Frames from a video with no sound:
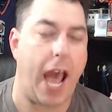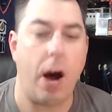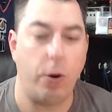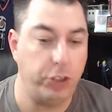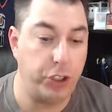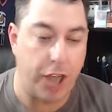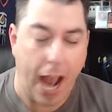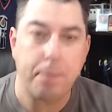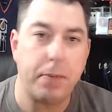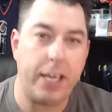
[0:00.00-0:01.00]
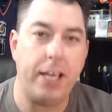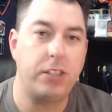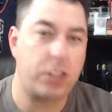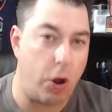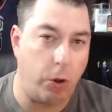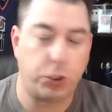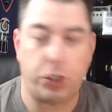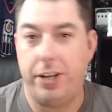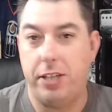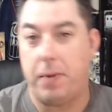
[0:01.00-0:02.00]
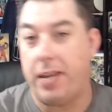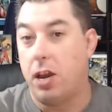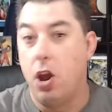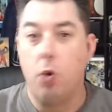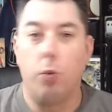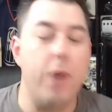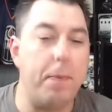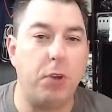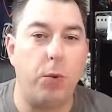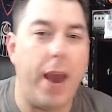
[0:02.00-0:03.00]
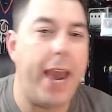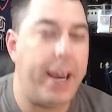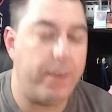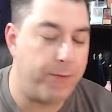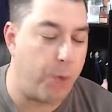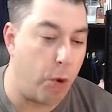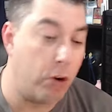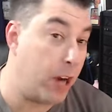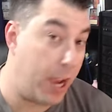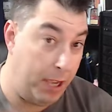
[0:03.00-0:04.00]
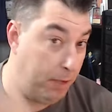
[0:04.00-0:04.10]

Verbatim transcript: how Japanese culture is being ripped away for a